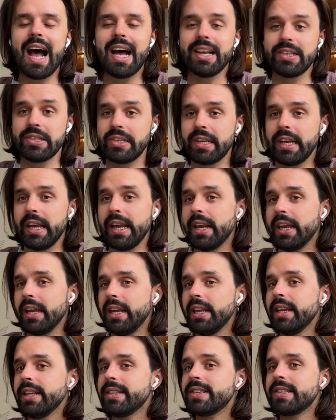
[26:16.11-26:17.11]
asset
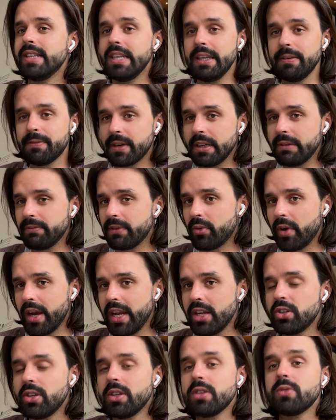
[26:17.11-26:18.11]
in its different
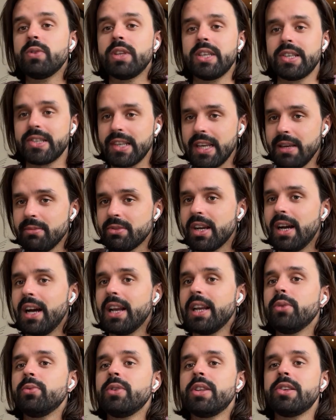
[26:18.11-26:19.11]
variations with the same talent,